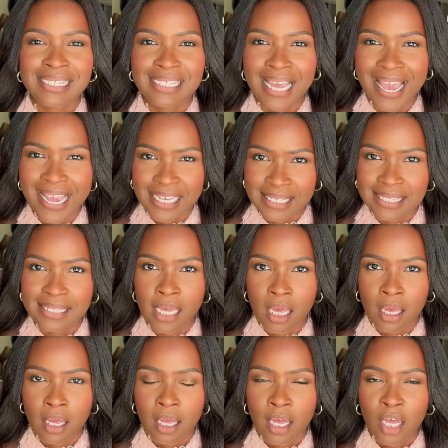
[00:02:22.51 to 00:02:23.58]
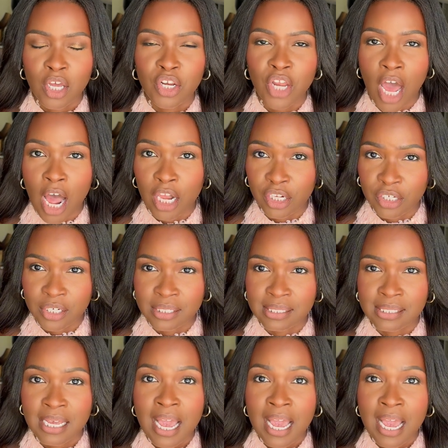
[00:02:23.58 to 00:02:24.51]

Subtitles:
$6.